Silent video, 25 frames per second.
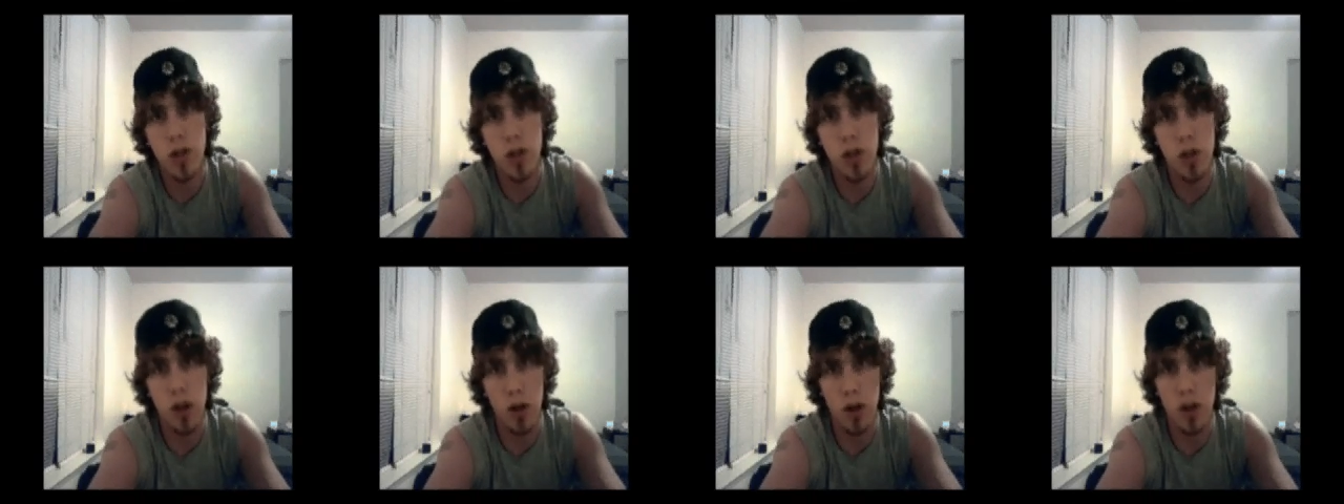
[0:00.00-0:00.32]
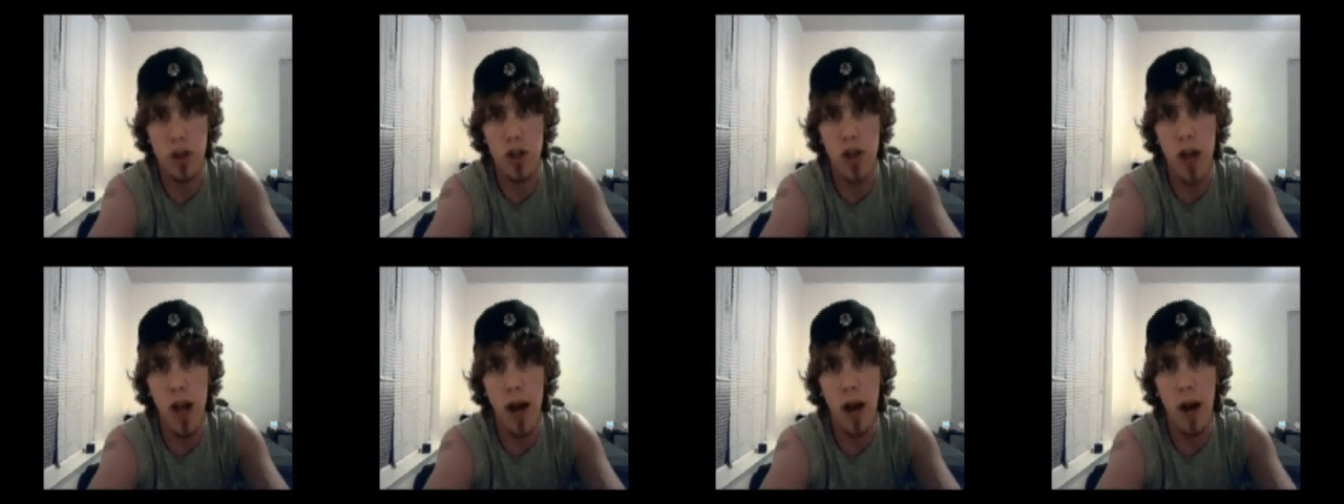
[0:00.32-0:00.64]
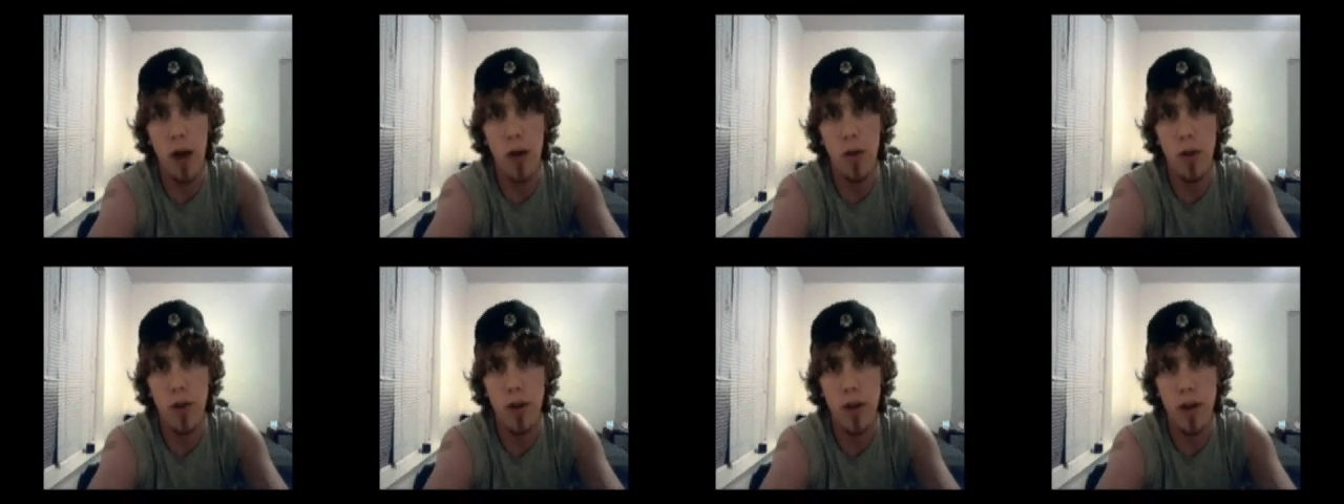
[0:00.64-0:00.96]
search
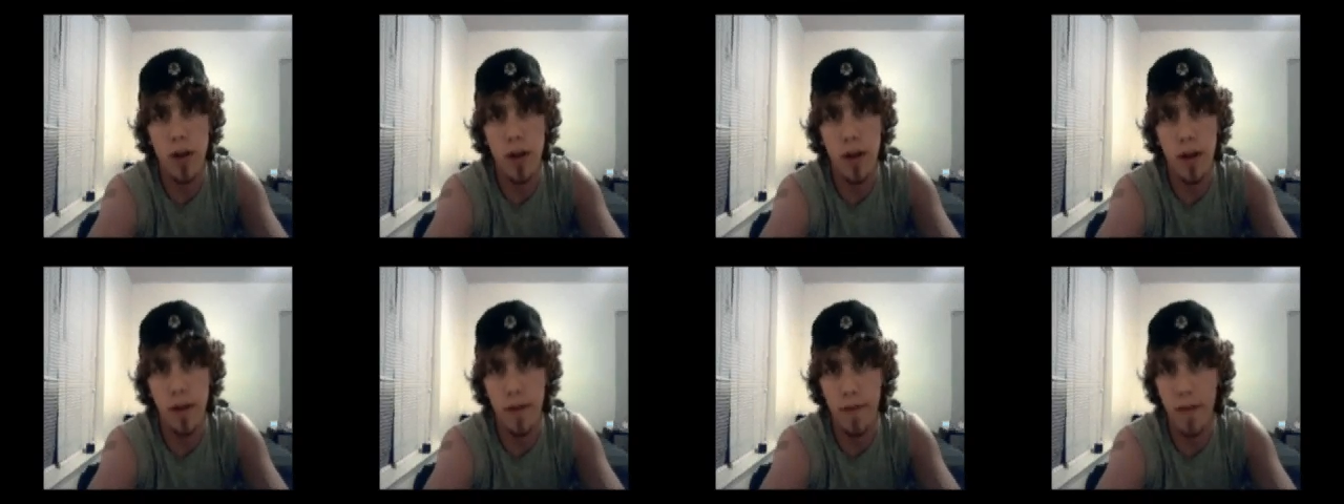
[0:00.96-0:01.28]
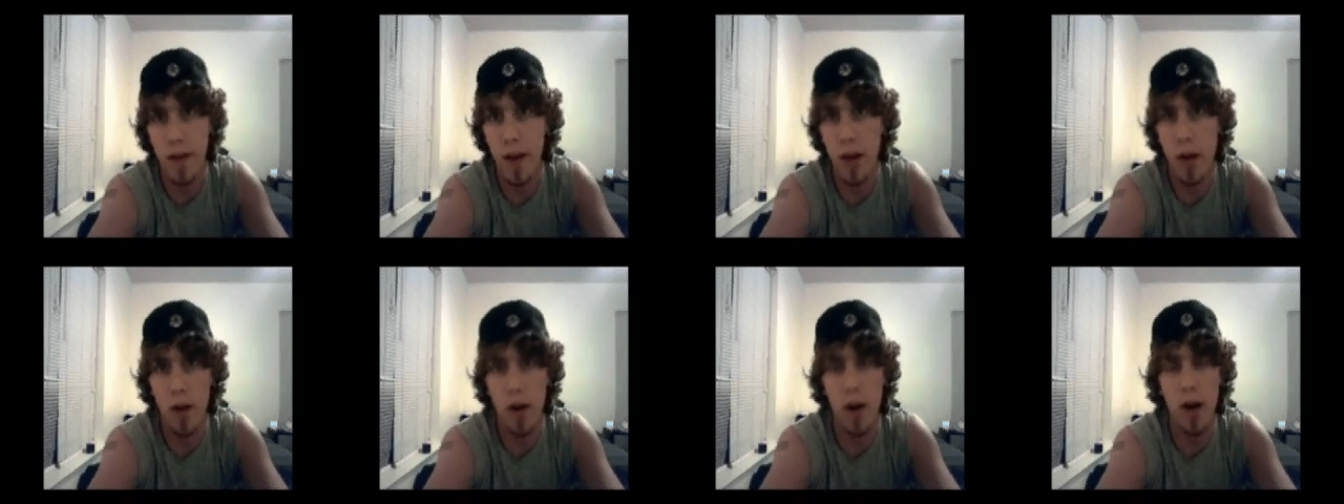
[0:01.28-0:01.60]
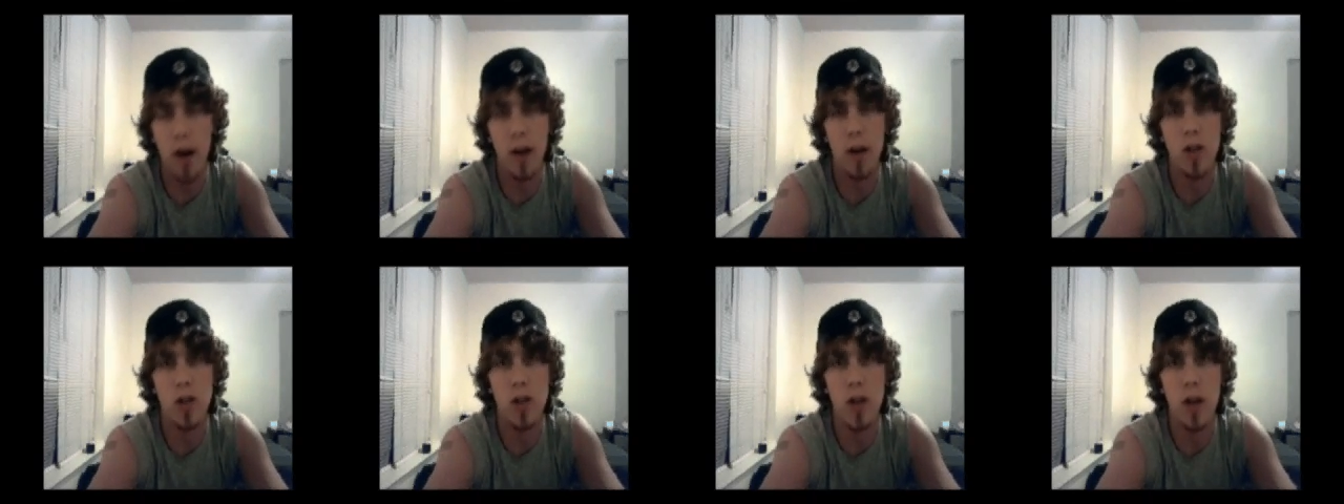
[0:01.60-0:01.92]
out and figure
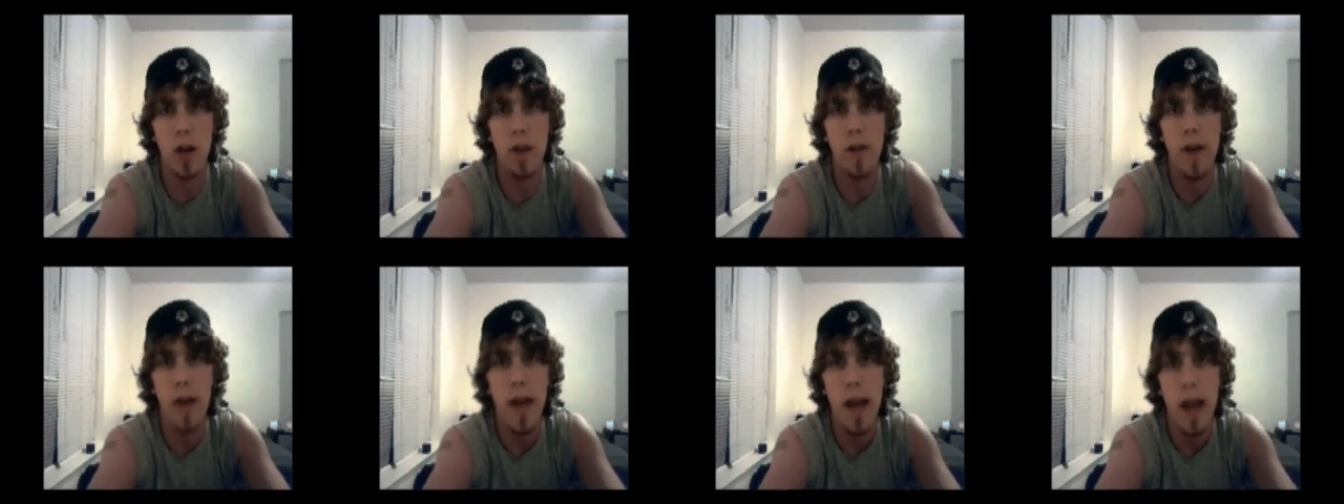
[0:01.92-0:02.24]
out yourself.